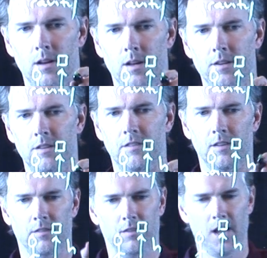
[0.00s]
a
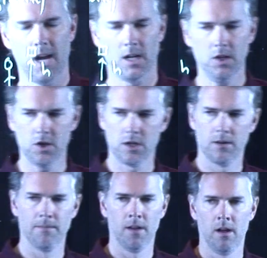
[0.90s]
distance h,
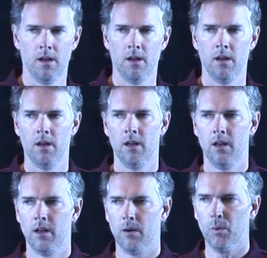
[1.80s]

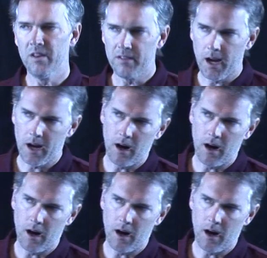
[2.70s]
we say,